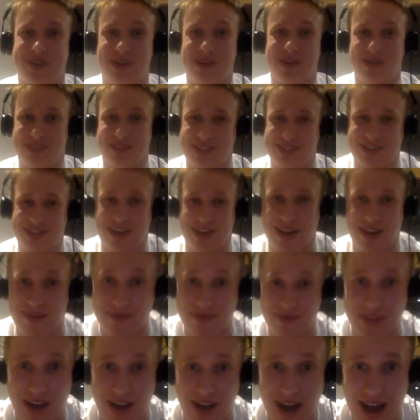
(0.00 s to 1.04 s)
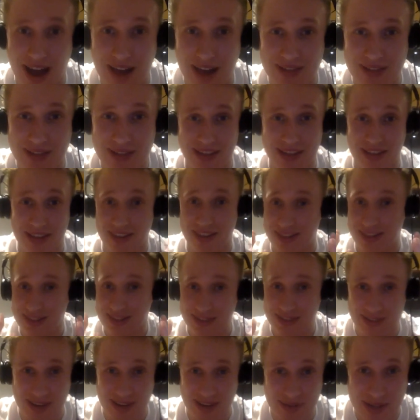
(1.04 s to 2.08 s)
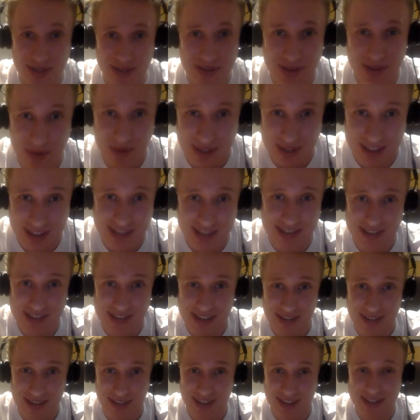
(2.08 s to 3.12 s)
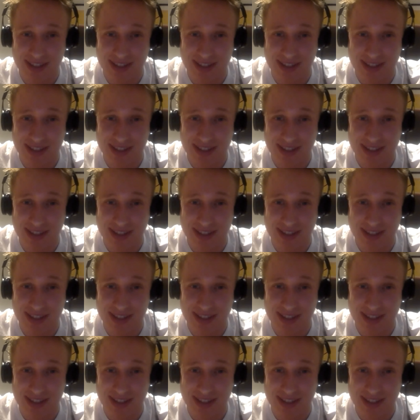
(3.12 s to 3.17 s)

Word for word: Ogilvie's time. I have to say thank you so much for joining us this evening.